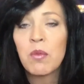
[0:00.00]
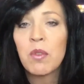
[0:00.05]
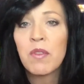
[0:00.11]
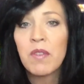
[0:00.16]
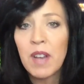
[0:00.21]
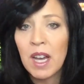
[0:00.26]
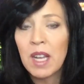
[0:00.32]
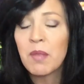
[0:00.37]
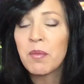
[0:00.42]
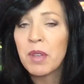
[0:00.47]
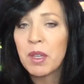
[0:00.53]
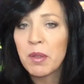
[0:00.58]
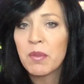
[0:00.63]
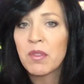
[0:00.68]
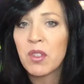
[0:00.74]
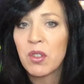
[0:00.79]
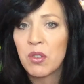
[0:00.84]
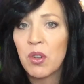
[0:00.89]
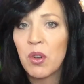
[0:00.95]
We've got to be able
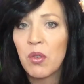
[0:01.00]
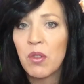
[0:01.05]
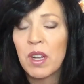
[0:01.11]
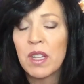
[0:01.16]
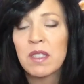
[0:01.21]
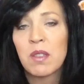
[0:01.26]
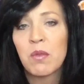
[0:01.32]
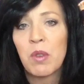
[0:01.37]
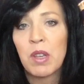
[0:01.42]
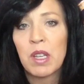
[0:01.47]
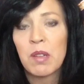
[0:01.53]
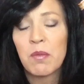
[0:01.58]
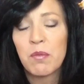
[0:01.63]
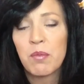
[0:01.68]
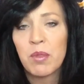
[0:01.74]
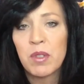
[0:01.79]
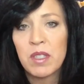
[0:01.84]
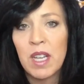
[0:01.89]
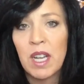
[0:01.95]
to know that so we can
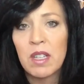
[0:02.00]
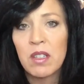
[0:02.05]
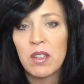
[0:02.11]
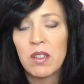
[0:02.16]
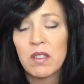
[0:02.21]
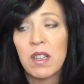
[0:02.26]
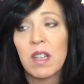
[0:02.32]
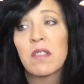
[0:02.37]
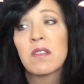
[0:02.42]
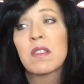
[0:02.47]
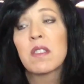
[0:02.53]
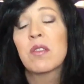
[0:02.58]
protect ourselves.